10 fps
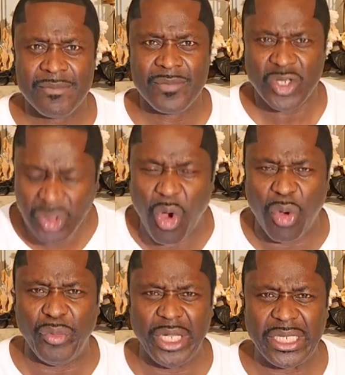
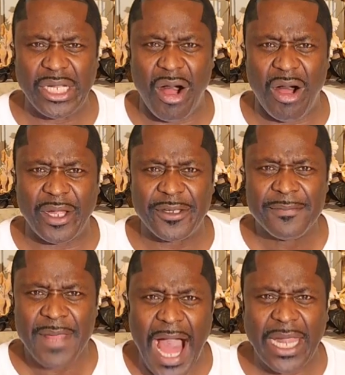Glory to God.
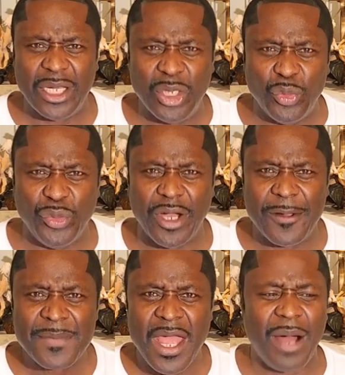Hallelujah.
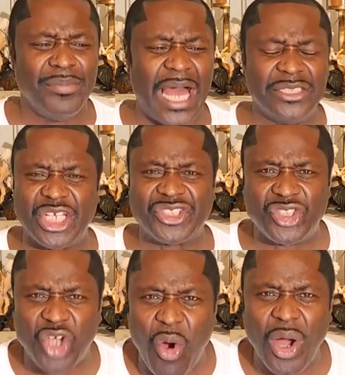I'm not
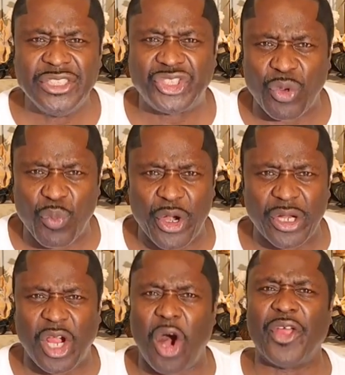just going to
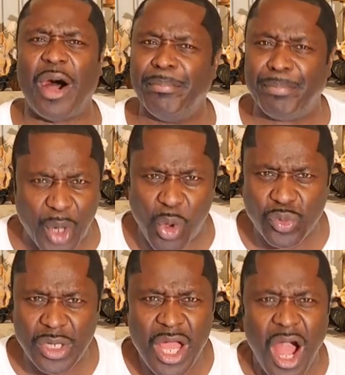work because I'm
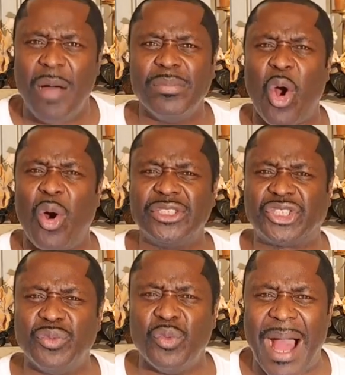broke. I'm going
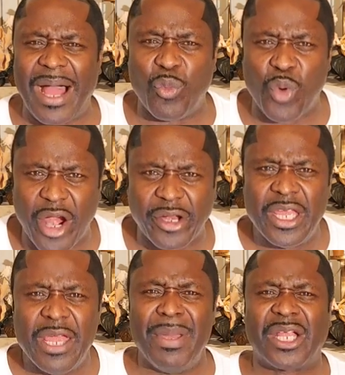to my
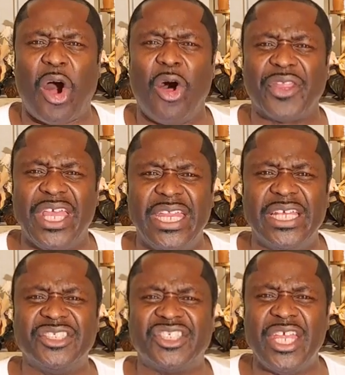work because it
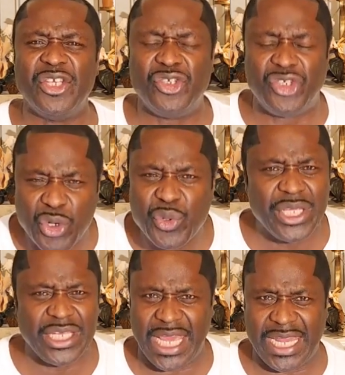is a
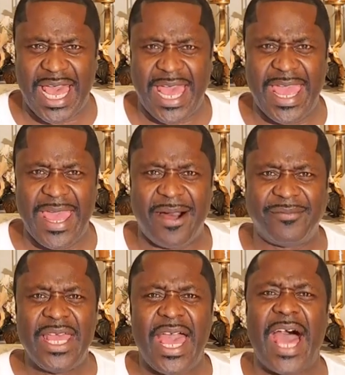duty that I have,
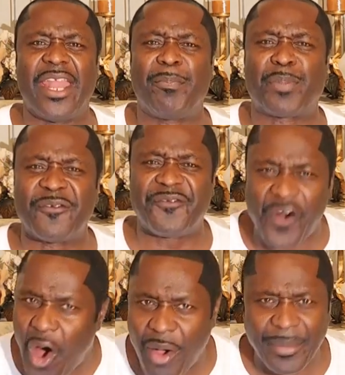and I'm
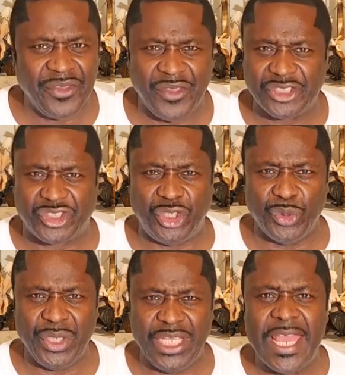performing this
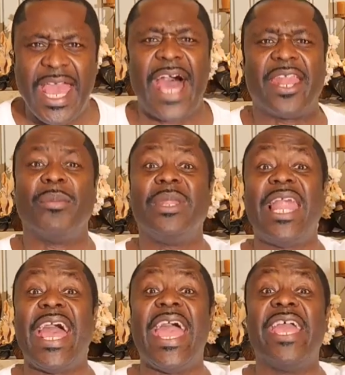duty, and I'm
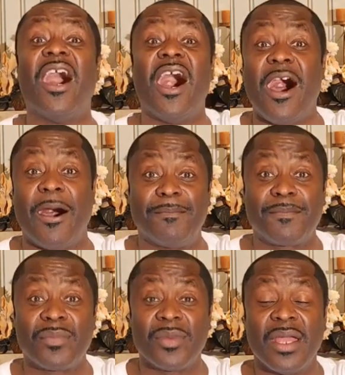laying up